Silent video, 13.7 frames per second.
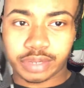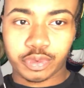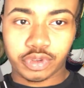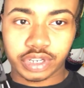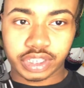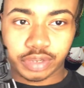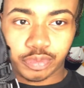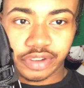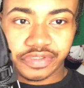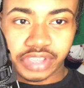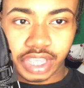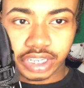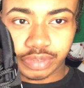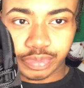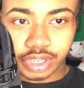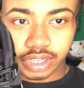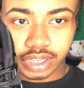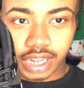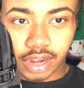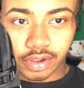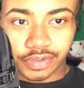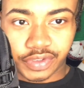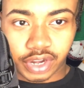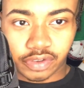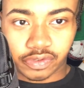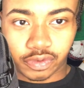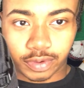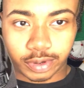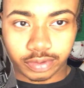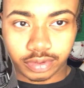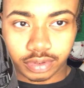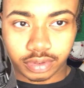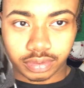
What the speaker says: me what this abbreviation means, because I don't even know for real.